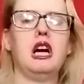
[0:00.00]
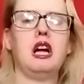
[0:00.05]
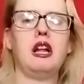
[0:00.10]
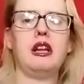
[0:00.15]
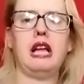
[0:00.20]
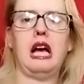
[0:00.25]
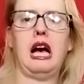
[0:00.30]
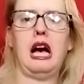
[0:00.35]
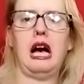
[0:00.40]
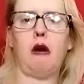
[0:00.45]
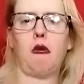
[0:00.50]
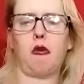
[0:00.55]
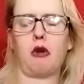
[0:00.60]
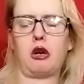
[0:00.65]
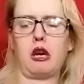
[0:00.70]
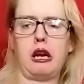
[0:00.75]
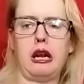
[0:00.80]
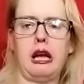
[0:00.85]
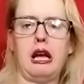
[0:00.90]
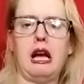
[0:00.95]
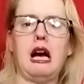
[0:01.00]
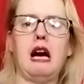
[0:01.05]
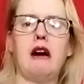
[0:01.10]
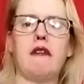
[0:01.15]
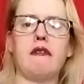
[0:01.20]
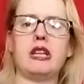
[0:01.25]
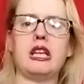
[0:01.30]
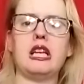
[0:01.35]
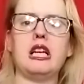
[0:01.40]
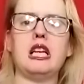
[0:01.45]
that we're going to have
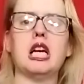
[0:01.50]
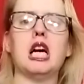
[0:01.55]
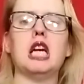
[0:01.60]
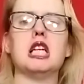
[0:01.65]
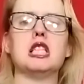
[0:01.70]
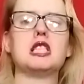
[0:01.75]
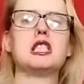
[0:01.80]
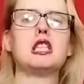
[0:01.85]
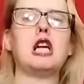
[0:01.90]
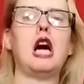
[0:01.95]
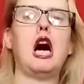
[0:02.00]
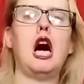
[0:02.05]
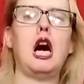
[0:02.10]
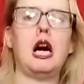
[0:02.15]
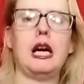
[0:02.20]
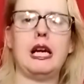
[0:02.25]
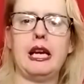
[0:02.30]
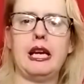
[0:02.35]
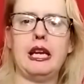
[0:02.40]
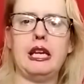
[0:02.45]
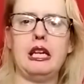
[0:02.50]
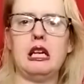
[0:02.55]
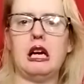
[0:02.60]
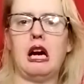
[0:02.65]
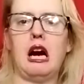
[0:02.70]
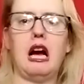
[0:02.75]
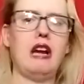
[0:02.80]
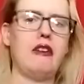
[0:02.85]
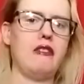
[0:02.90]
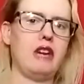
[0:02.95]
the uh, Saw 8.
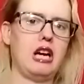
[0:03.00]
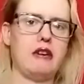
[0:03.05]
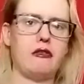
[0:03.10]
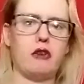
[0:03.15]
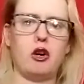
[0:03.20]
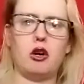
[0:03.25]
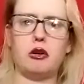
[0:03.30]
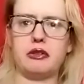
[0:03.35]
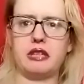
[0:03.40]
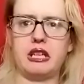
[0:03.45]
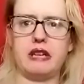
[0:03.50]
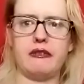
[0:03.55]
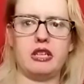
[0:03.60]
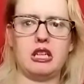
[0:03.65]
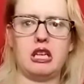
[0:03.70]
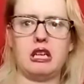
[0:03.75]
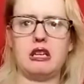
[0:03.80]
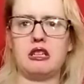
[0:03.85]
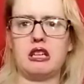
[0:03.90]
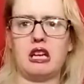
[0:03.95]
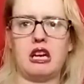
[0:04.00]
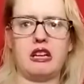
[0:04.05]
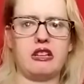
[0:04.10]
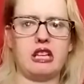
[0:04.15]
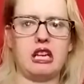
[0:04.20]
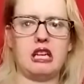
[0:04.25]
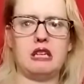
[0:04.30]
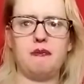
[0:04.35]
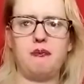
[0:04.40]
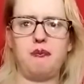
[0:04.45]
I have all seven. I, I
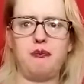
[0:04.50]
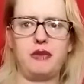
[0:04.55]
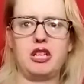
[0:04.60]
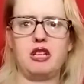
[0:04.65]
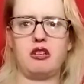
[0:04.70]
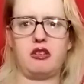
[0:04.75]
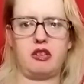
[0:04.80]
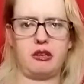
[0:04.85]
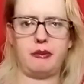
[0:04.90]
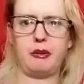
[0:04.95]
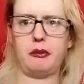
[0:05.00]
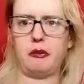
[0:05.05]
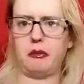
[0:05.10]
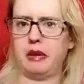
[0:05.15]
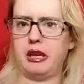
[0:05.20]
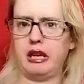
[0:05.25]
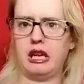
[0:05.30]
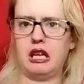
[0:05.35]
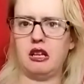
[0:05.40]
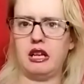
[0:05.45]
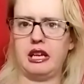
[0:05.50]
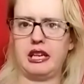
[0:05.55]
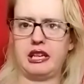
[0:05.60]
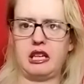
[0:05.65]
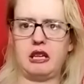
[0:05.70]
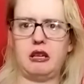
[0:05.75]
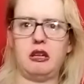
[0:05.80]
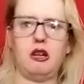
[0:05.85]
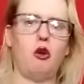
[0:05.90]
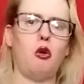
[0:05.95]
thought some people may not like
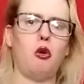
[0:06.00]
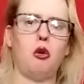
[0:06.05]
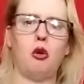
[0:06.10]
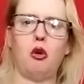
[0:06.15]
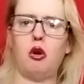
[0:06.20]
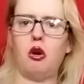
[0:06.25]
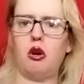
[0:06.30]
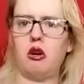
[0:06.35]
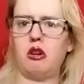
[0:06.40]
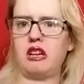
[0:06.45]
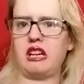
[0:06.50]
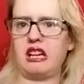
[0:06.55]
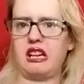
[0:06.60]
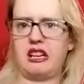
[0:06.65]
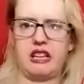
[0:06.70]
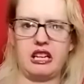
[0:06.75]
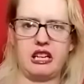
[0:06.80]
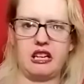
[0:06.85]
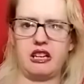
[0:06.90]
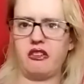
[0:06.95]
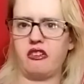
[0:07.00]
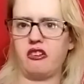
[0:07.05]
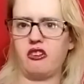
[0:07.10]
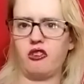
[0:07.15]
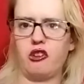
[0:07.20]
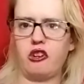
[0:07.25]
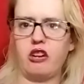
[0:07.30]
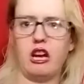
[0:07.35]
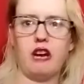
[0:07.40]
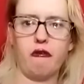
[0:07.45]
it or they think this is
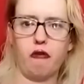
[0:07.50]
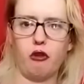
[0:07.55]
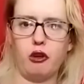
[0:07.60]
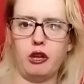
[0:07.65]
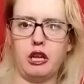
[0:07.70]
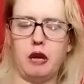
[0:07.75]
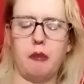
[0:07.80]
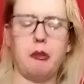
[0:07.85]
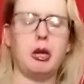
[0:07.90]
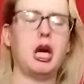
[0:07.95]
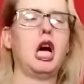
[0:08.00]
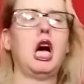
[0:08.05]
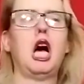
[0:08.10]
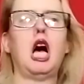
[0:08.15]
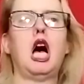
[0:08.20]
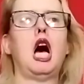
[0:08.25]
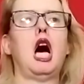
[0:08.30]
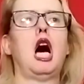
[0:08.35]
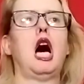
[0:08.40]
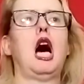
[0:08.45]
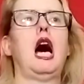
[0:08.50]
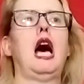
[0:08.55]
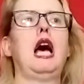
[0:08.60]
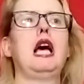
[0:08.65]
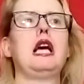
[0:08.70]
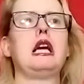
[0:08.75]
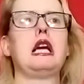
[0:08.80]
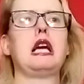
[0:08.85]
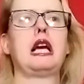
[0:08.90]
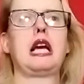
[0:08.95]
just not for them.
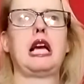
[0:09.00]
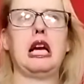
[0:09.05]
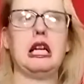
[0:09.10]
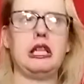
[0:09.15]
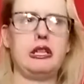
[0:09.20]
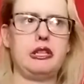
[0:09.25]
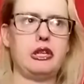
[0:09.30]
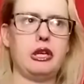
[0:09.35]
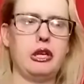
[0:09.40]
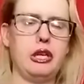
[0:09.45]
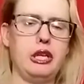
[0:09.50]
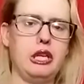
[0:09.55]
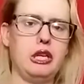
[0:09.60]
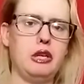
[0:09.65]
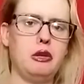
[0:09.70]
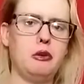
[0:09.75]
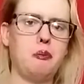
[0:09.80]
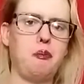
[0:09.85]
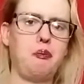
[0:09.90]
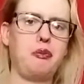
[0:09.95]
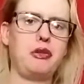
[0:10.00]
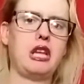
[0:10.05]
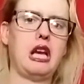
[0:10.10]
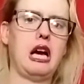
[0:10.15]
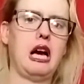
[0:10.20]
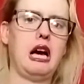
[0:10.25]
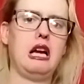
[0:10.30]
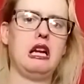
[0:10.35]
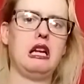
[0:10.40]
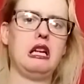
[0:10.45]
I can tell you
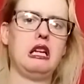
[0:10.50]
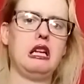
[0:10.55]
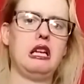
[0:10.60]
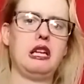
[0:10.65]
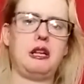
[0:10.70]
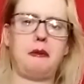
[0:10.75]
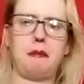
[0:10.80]
that it's